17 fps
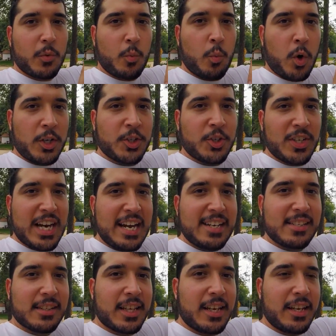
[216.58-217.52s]
what you
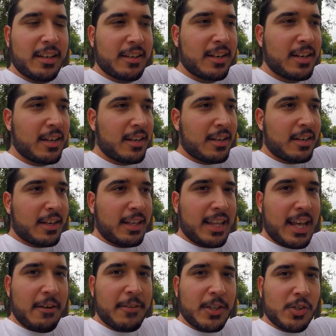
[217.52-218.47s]
guys think.
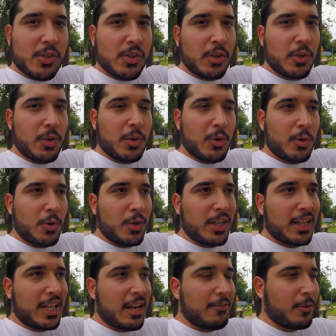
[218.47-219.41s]
11.2,
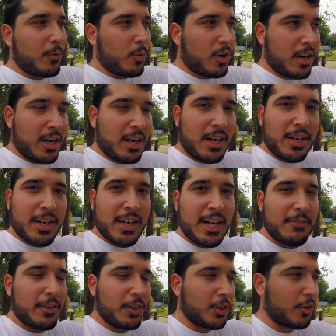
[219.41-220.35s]
11.1,
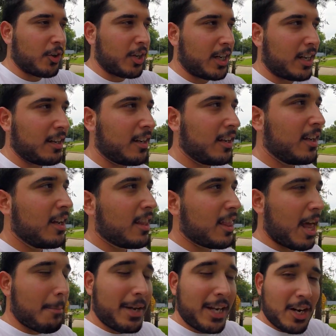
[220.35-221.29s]
11.3.
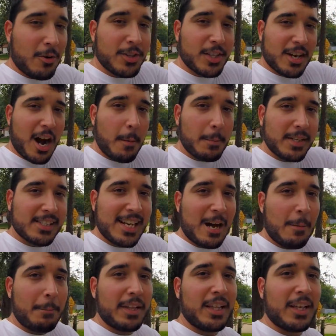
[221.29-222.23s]
Let me know in the comments
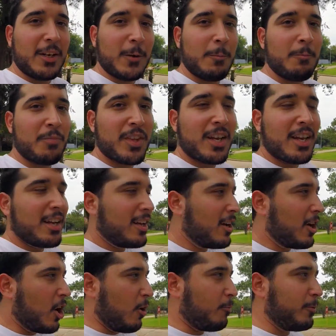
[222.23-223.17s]
down below.
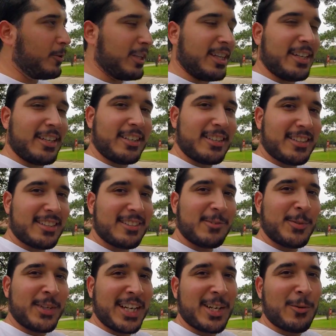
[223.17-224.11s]
Hopefully
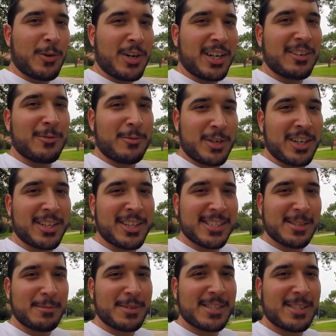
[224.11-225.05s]
we get to run
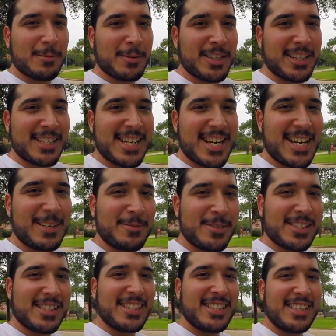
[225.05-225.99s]
some good
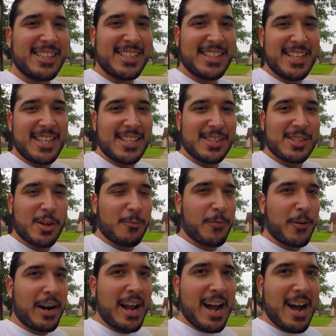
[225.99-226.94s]
times. So
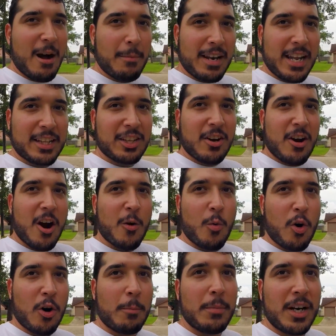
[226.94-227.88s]
for now, I'm gonna let the car
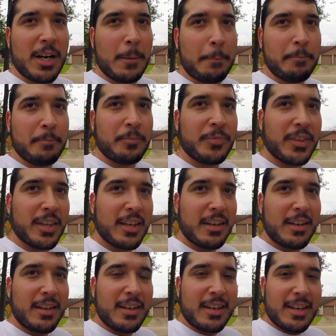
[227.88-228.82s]
warm up,
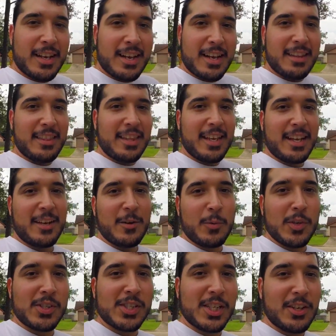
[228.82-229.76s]
and then
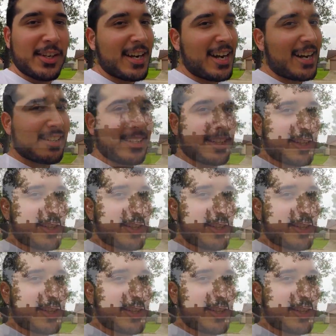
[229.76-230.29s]
we'll see you guys at